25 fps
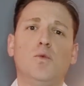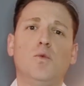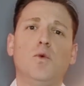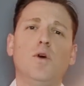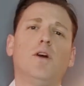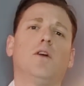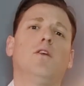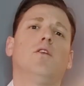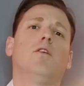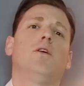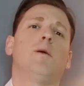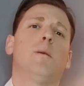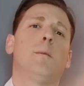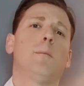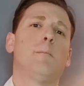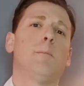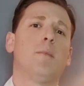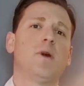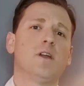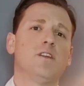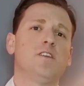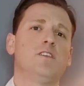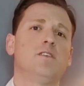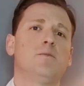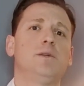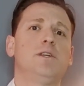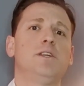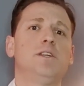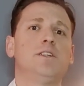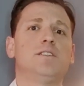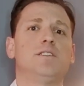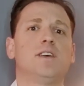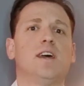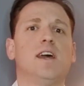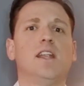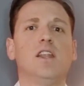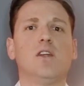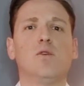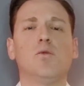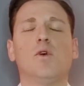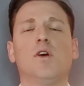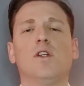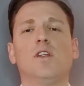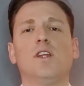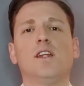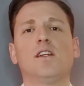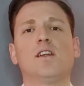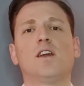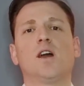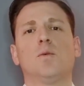well, money speaks, and the
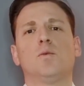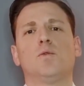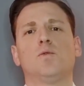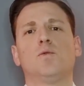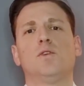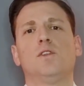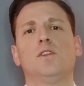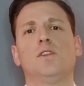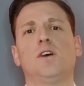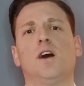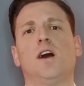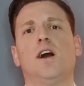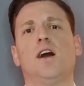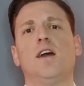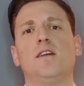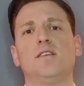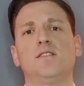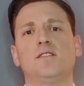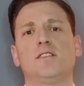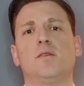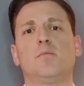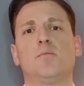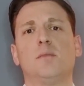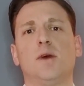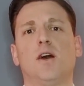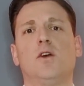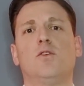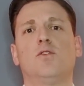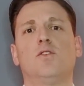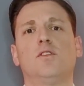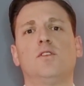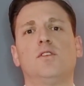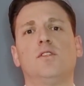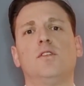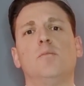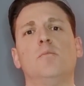one that comes with the highest amount,